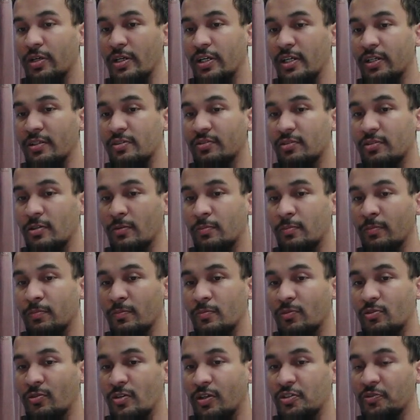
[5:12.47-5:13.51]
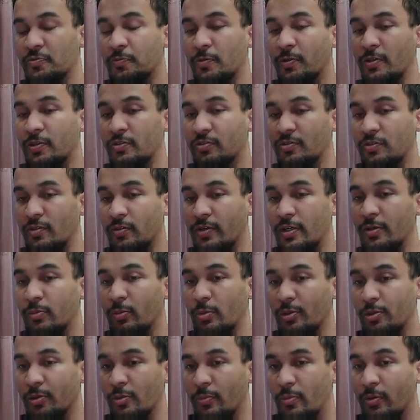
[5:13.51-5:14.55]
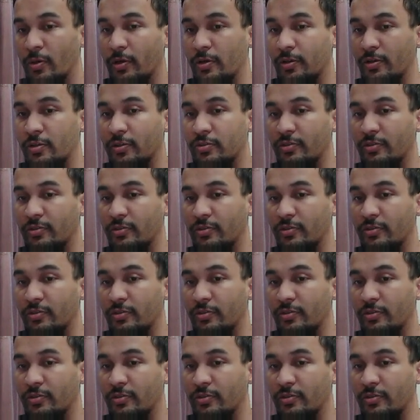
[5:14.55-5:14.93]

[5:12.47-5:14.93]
need some transparency, right, with your bot.